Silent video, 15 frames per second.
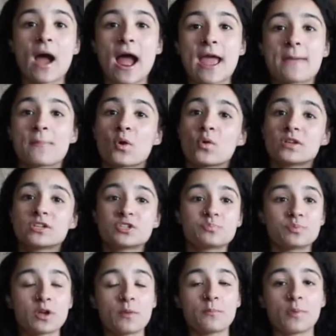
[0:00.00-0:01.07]
I am going to
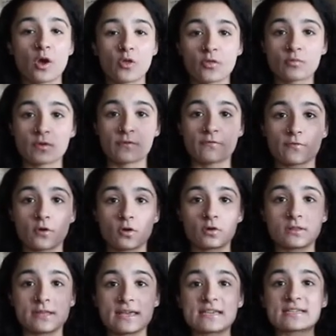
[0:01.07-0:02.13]
put both
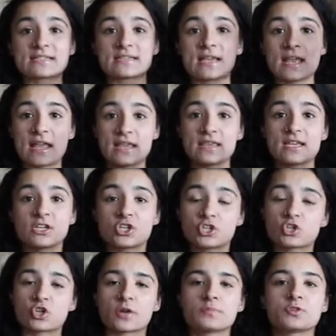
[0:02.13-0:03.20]
referral links in the
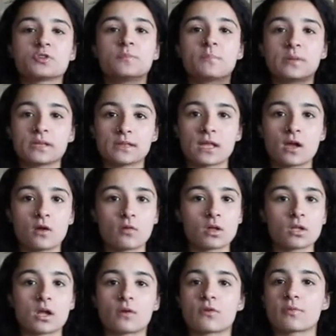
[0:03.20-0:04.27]
description below,
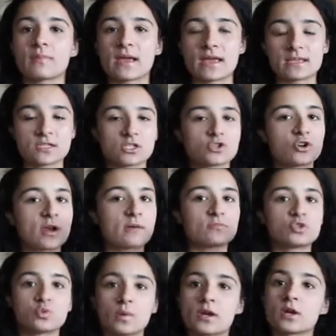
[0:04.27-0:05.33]
along with my Instagram,
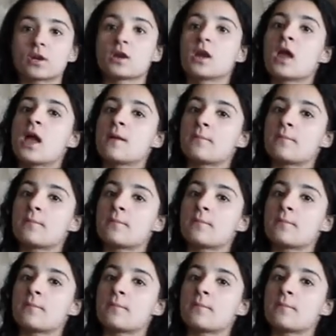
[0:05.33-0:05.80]
Twitter,